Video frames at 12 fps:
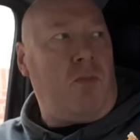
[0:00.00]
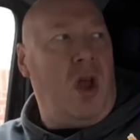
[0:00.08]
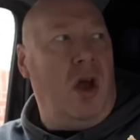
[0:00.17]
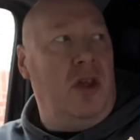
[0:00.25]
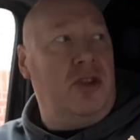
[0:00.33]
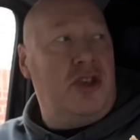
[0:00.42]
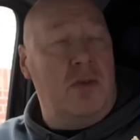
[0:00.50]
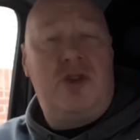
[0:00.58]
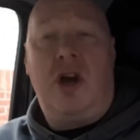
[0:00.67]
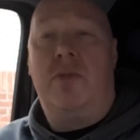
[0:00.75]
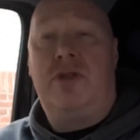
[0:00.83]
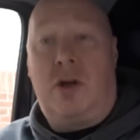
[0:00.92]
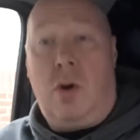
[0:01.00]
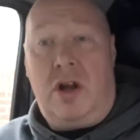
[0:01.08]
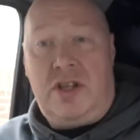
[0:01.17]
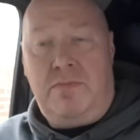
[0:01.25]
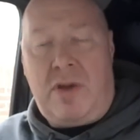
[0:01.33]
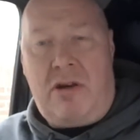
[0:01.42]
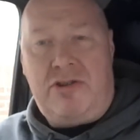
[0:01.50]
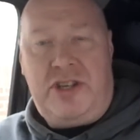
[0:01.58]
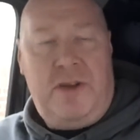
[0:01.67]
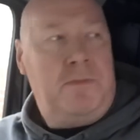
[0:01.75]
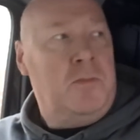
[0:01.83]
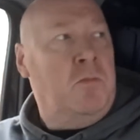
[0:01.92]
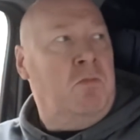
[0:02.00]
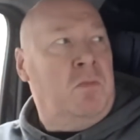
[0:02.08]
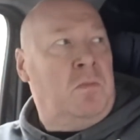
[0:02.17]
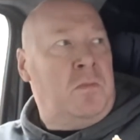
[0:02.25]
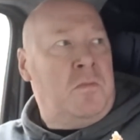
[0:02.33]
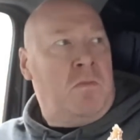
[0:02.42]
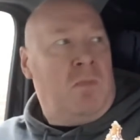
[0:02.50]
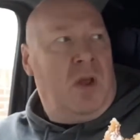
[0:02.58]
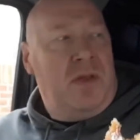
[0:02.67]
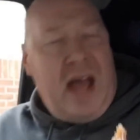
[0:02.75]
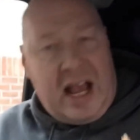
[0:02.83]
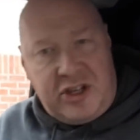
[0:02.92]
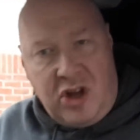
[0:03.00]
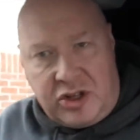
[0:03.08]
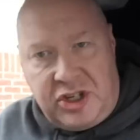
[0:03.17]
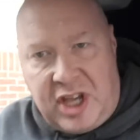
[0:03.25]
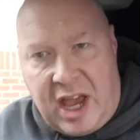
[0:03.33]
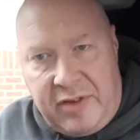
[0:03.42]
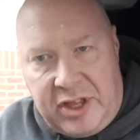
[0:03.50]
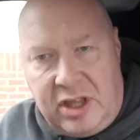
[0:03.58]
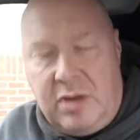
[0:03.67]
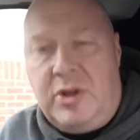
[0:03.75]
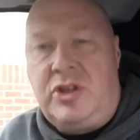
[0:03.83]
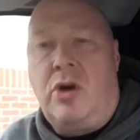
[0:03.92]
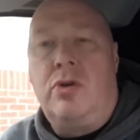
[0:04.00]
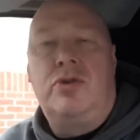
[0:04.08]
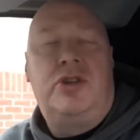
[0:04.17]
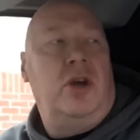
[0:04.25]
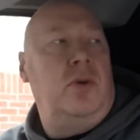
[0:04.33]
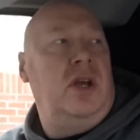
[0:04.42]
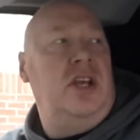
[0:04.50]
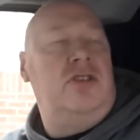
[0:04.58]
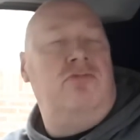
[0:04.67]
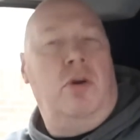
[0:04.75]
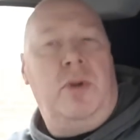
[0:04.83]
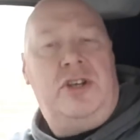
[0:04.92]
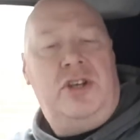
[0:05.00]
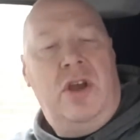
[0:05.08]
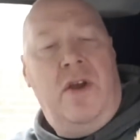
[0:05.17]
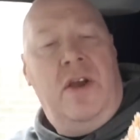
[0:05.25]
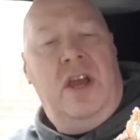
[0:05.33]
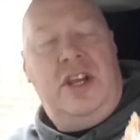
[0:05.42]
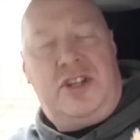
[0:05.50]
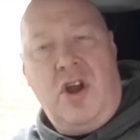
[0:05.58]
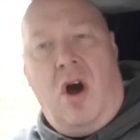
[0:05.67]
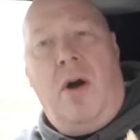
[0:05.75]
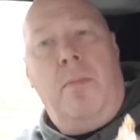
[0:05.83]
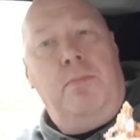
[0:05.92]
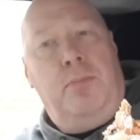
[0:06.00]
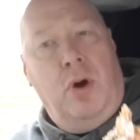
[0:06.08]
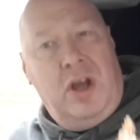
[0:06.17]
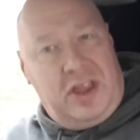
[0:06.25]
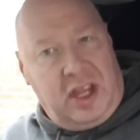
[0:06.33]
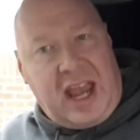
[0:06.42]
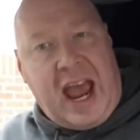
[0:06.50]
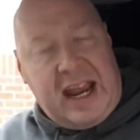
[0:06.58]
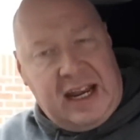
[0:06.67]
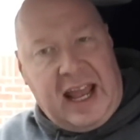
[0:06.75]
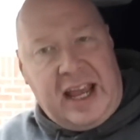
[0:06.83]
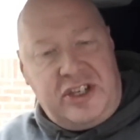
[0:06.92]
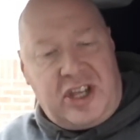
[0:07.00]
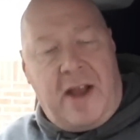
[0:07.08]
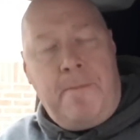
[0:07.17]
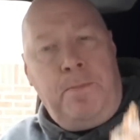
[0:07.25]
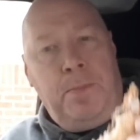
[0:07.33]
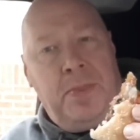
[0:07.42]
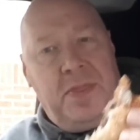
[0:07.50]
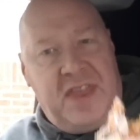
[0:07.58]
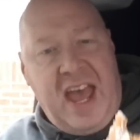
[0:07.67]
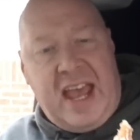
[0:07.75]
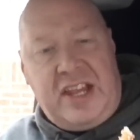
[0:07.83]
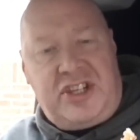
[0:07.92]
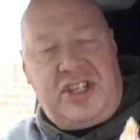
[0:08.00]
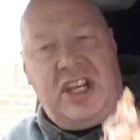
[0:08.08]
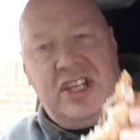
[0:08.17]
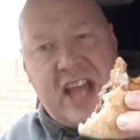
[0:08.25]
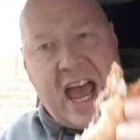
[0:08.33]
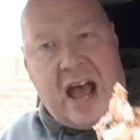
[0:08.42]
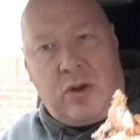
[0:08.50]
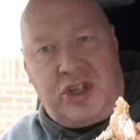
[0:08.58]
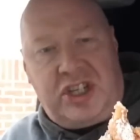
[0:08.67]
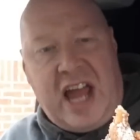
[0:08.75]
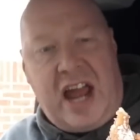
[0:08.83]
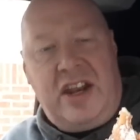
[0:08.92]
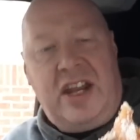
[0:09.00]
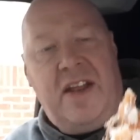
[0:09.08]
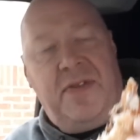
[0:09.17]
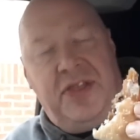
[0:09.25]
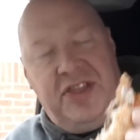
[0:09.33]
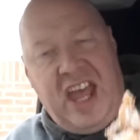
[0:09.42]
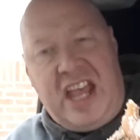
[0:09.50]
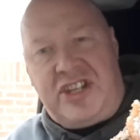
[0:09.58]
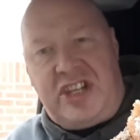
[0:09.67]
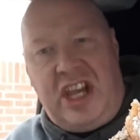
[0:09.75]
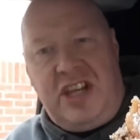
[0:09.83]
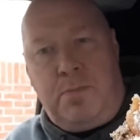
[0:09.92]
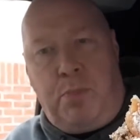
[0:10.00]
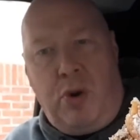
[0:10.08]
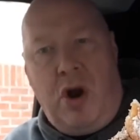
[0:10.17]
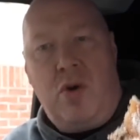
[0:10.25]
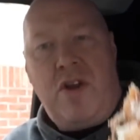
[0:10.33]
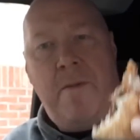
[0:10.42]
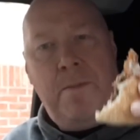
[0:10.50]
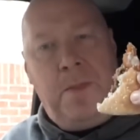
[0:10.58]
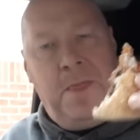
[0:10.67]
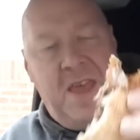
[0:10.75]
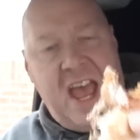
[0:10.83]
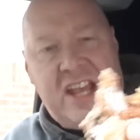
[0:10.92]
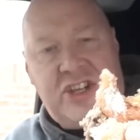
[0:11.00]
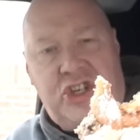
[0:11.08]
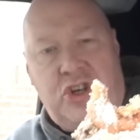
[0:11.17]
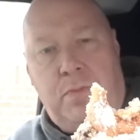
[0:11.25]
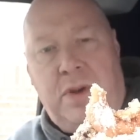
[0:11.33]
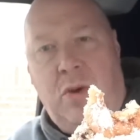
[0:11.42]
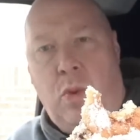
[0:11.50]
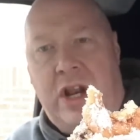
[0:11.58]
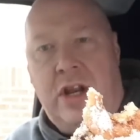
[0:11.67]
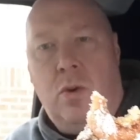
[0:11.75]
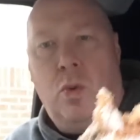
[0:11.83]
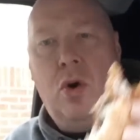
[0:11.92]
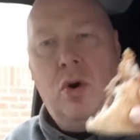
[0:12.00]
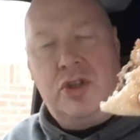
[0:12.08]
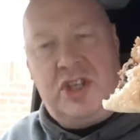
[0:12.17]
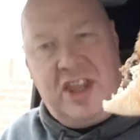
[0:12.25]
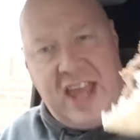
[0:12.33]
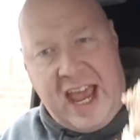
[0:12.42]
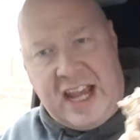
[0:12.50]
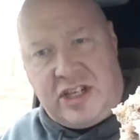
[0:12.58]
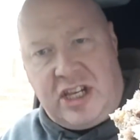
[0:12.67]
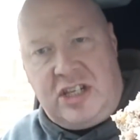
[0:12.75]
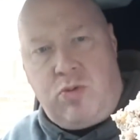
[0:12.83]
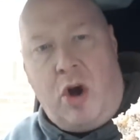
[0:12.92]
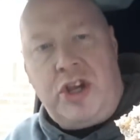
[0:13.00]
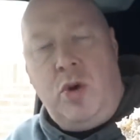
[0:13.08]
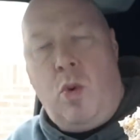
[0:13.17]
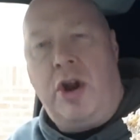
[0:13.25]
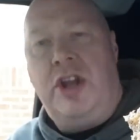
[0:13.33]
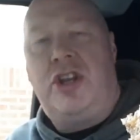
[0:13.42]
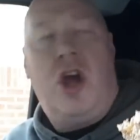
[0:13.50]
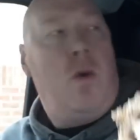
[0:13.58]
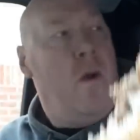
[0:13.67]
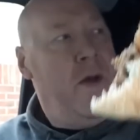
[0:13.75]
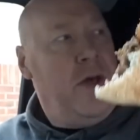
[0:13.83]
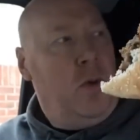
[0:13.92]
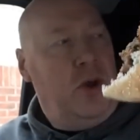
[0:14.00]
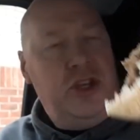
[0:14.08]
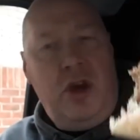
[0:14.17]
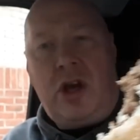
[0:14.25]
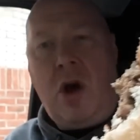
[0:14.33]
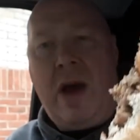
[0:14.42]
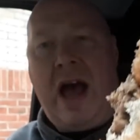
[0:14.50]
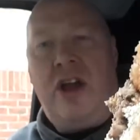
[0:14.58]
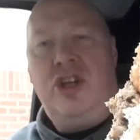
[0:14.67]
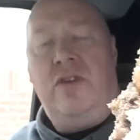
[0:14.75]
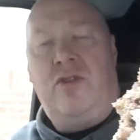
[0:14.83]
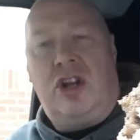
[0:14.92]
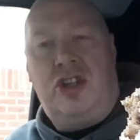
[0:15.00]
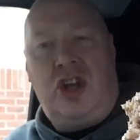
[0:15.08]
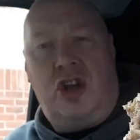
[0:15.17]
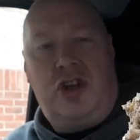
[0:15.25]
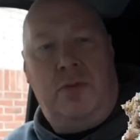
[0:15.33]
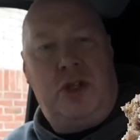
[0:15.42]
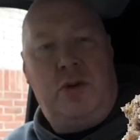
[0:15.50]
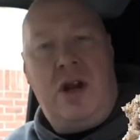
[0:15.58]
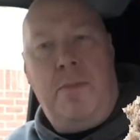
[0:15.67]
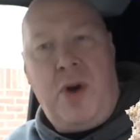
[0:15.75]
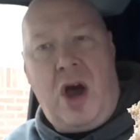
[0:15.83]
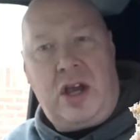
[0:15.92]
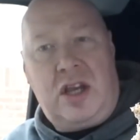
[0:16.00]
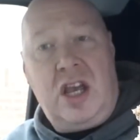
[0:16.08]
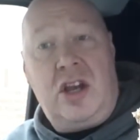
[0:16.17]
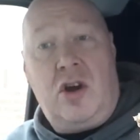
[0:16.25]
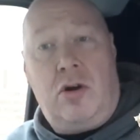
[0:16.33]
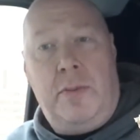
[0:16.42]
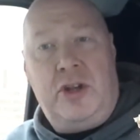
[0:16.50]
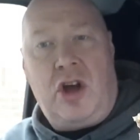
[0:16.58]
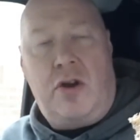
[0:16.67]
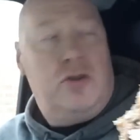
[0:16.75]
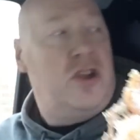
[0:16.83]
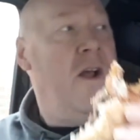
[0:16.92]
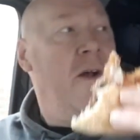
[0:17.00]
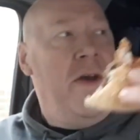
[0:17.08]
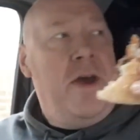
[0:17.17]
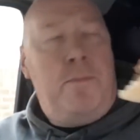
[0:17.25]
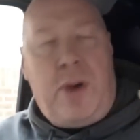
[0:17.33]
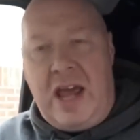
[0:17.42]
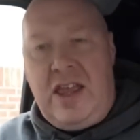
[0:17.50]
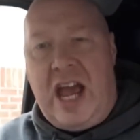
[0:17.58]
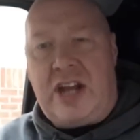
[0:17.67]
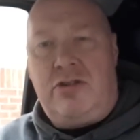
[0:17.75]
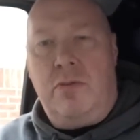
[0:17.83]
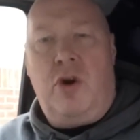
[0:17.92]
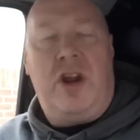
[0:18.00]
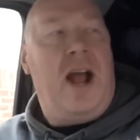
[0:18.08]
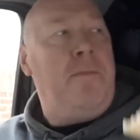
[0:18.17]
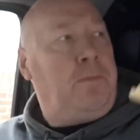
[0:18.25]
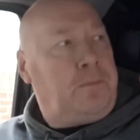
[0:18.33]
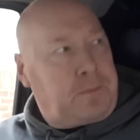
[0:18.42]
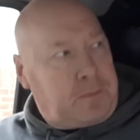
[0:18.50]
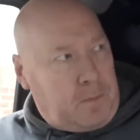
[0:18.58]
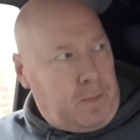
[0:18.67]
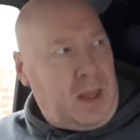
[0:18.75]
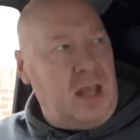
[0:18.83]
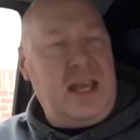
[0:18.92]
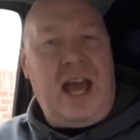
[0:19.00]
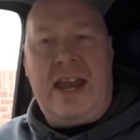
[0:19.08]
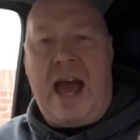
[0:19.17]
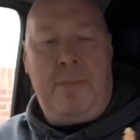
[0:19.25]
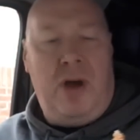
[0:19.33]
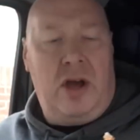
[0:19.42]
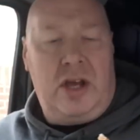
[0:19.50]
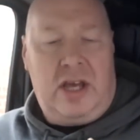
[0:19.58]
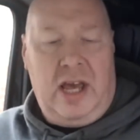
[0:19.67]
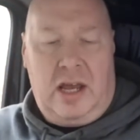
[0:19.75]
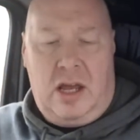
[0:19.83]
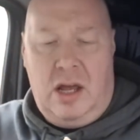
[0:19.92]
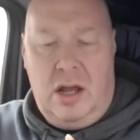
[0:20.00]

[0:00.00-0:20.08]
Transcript: And sometimes they're quite embarrassing. That's not to say everything that McDonald's do is rubbish. It's not. But they're getting lazy. This is outstanding. This is brilliant. This should be winning awards. This is what you want to do. When you go out and you've got a toss up between a Burger King or a McDonald's, pay the extra money, get down Burger King.